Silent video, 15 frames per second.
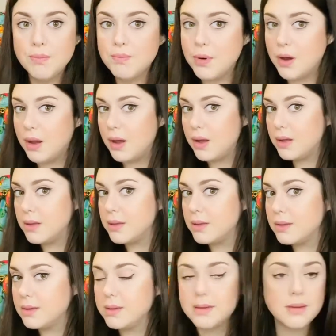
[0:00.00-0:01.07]
But
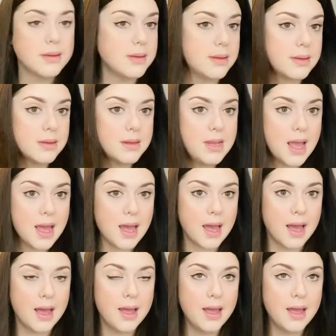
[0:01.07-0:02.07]
yeah,